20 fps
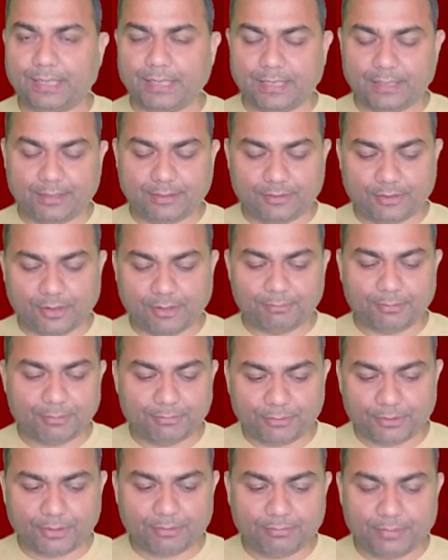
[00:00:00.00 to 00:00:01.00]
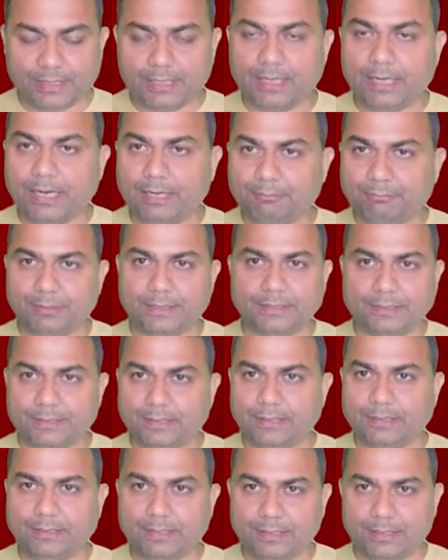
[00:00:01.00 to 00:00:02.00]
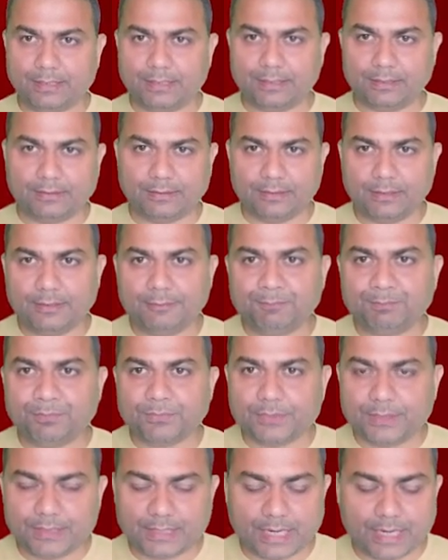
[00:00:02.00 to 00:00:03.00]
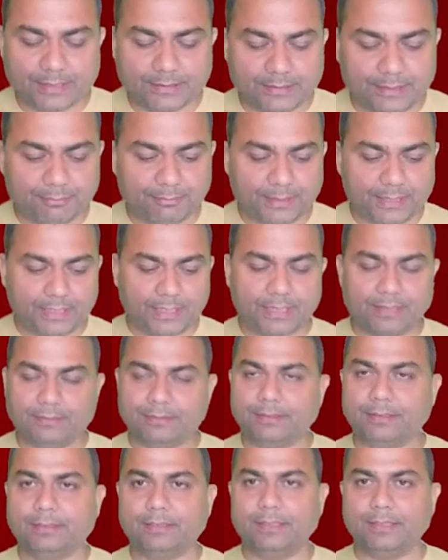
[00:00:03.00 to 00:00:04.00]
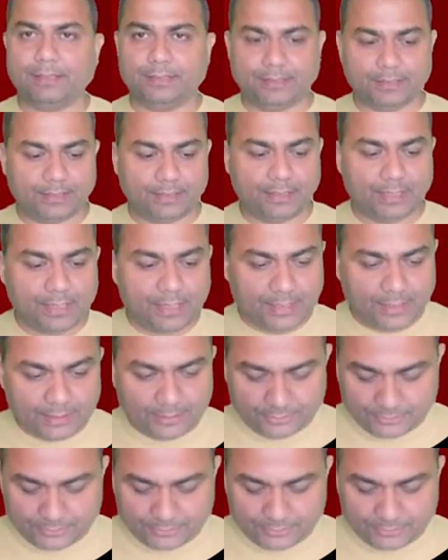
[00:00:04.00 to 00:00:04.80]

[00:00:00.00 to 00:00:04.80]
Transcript: we can copy from here and paste it in the ChatGPT and see the result.